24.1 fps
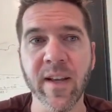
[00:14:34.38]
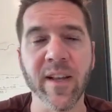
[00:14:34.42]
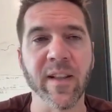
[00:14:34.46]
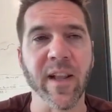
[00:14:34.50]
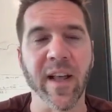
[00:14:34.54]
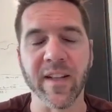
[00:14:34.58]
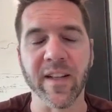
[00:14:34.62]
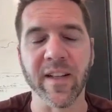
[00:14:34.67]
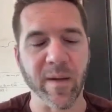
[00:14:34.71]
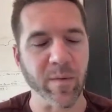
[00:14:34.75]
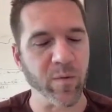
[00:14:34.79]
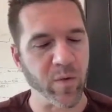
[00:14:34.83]
A
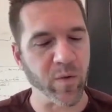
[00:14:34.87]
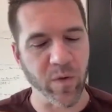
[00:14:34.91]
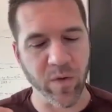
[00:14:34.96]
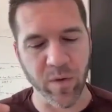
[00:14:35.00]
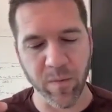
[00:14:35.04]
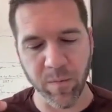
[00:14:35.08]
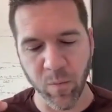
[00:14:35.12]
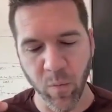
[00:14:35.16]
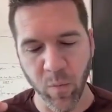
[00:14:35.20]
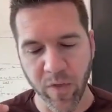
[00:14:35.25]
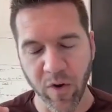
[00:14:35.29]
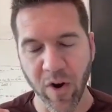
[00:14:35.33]
lot of times
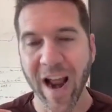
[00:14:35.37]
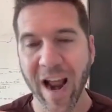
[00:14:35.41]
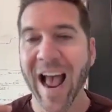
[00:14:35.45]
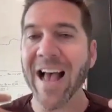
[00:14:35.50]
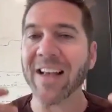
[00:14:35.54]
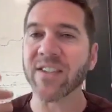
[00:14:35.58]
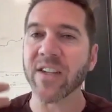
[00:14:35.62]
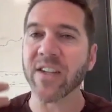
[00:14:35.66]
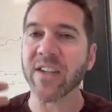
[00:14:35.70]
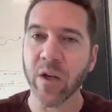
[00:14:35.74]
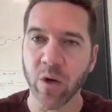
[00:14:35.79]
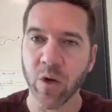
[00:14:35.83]
when they're
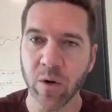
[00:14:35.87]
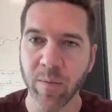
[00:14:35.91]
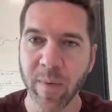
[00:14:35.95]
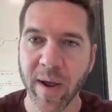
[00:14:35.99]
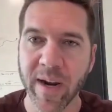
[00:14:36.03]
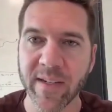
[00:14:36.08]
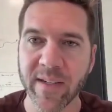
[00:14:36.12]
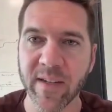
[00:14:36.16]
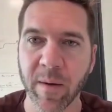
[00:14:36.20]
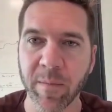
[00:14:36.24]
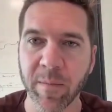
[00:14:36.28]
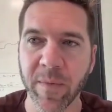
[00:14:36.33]
asking you to
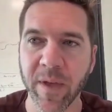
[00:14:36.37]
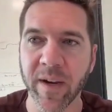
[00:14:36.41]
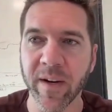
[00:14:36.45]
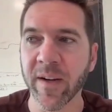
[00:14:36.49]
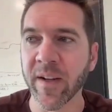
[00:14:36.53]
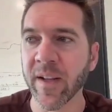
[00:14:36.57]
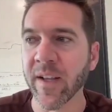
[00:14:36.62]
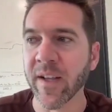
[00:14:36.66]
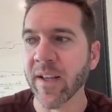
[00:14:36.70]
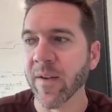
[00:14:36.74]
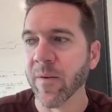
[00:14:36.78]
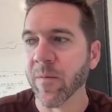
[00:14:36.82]
make something,